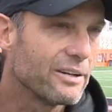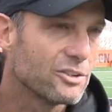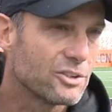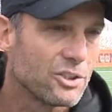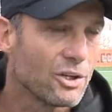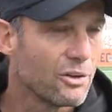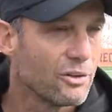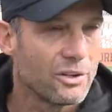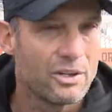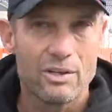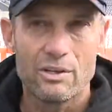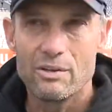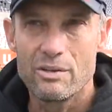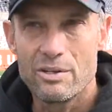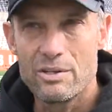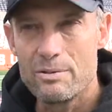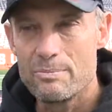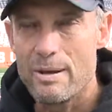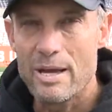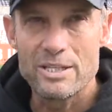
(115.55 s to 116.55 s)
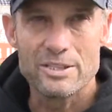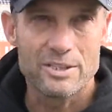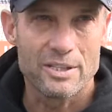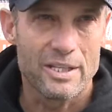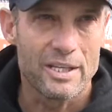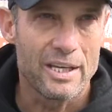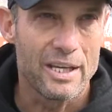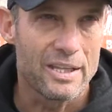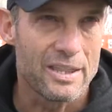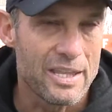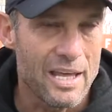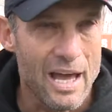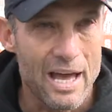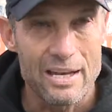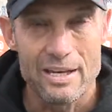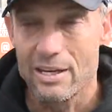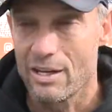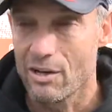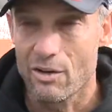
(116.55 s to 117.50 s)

So you, you basically get the idea,